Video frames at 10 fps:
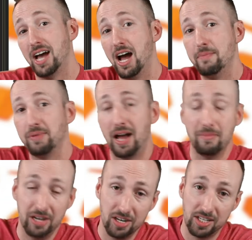the hype,
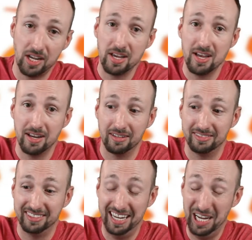I'm here to tell you,
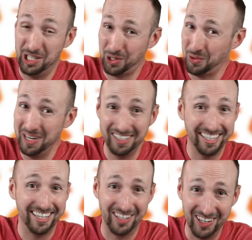it's
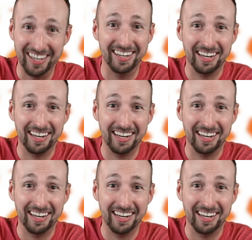really good.